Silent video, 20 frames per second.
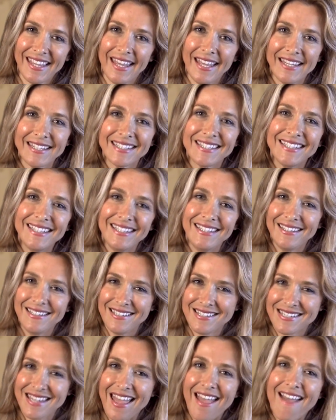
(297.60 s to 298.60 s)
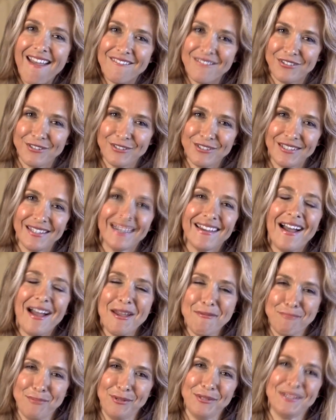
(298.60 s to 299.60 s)
And he is everything
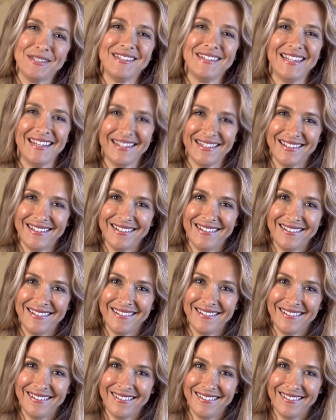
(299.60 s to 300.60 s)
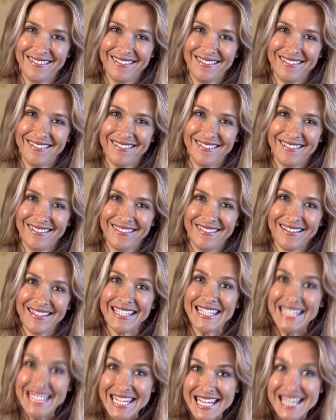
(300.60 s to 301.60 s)
I put there.
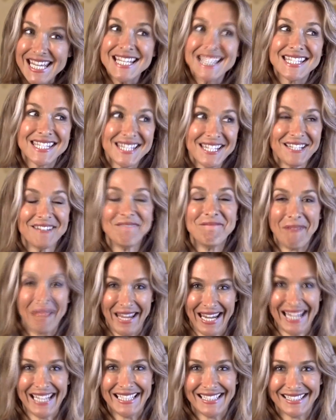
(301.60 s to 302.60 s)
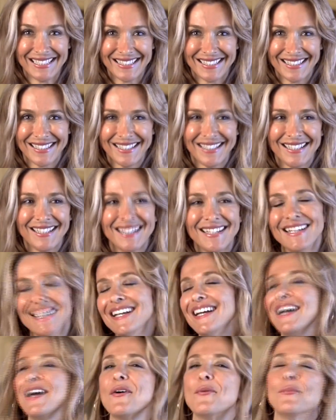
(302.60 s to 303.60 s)
He is the man.
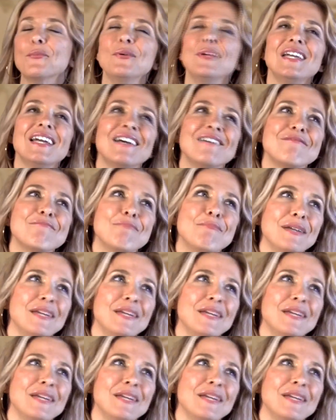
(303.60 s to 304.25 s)
We have